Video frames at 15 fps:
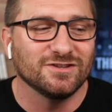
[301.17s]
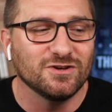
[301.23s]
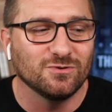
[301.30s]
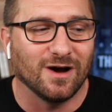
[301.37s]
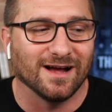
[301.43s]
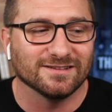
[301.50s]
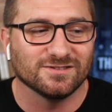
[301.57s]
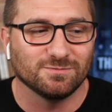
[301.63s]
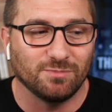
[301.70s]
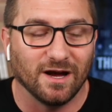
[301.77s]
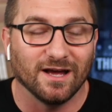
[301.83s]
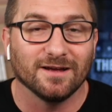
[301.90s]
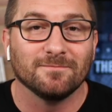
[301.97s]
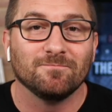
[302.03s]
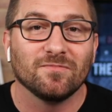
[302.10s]
is nuanced,
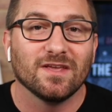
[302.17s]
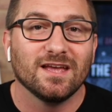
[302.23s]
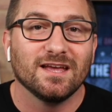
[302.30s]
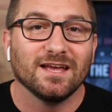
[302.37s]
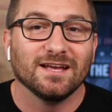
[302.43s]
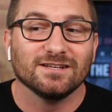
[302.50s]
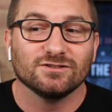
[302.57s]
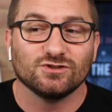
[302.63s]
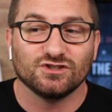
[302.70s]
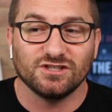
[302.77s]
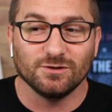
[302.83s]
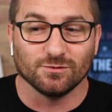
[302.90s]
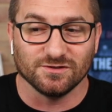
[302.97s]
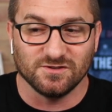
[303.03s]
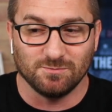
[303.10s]
but
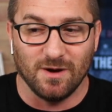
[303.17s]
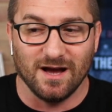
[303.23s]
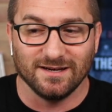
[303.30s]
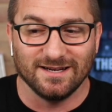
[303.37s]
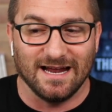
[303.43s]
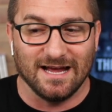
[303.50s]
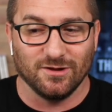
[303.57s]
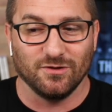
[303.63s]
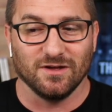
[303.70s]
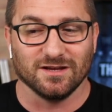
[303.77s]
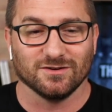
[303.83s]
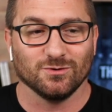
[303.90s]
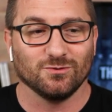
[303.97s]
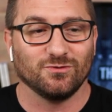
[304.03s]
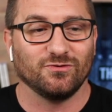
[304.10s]
she responded, I
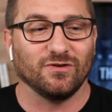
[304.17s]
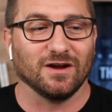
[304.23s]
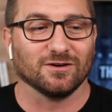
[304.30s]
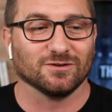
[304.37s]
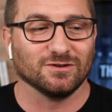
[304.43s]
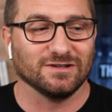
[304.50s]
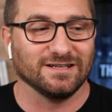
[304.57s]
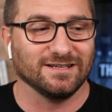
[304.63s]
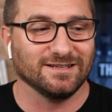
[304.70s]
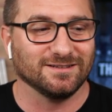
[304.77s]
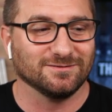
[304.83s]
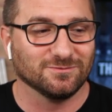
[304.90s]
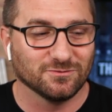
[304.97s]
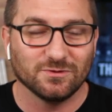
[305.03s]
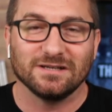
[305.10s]
think,
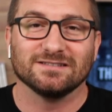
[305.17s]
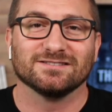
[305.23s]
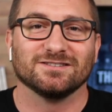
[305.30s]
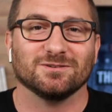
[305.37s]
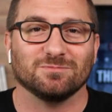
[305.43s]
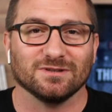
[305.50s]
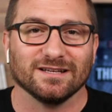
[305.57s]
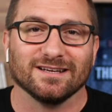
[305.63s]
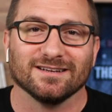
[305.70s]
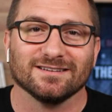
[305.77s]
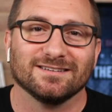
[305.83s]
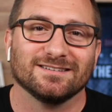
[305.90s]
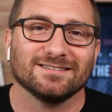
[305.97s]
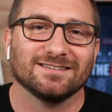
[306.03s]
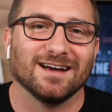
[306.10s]
fairly
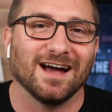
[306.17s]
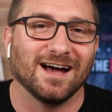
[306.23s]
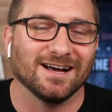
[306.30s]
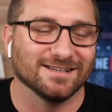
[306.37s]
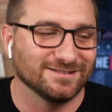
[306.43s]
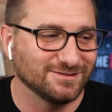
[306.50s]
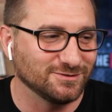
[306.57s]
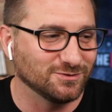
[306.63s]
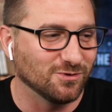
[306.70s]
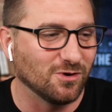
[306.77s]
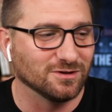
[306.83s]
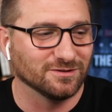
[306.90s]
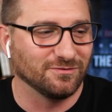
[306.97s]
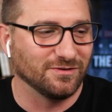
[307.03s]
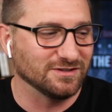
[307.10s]
reasonably uh, to
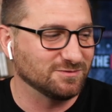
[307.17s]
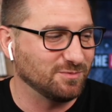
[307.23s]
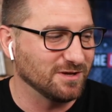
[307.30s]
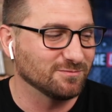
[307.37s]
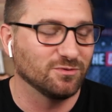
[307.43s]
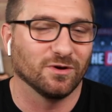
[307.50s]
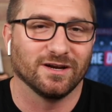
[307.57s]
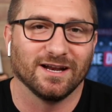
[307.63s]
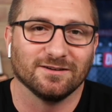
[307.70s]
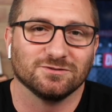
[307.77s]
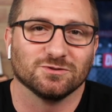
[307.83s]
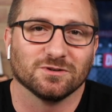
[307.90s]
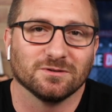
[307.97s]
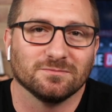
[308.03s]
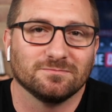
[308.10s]
all of this being pointed out,
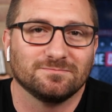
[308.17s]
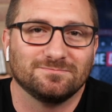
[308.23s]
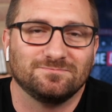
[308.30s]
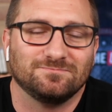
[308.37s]
Jordan.